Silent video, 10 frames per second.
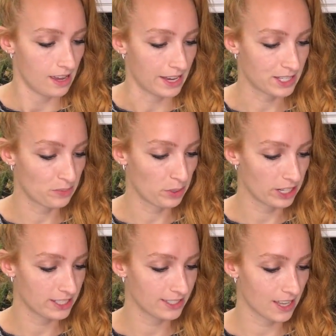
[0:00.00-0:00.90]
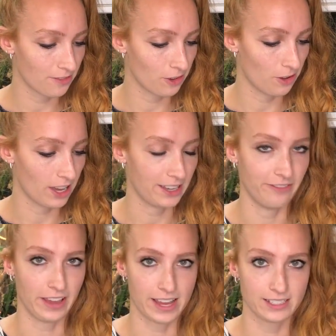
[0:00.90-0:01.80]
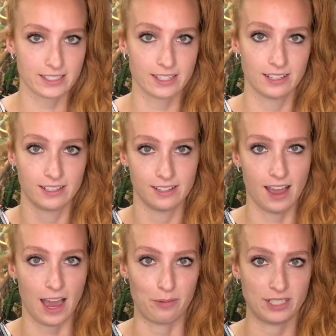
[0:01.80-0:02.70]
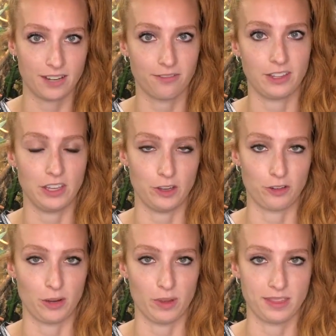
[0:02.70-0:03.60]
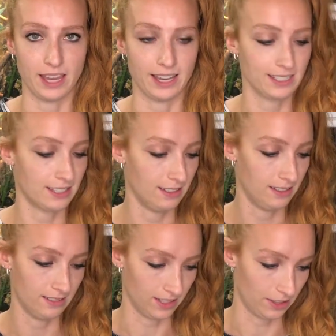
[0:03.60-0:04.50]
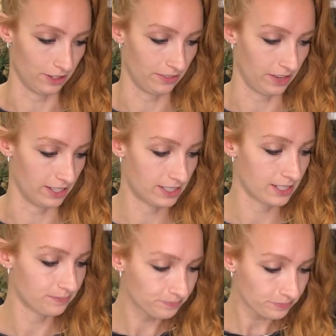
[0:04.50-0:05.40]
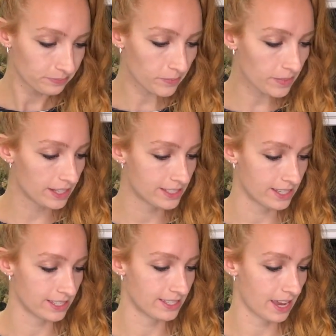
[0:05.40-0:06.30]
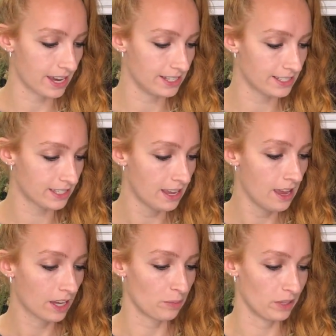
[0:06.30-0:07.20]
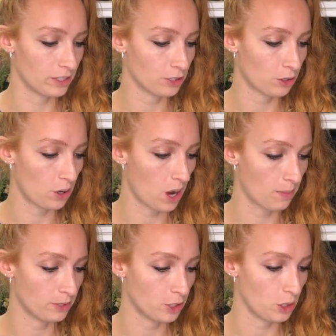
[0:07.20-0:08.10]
Experience level advanced. I would definitely agree with that, that they're advanced. It says the size, chameleons grow up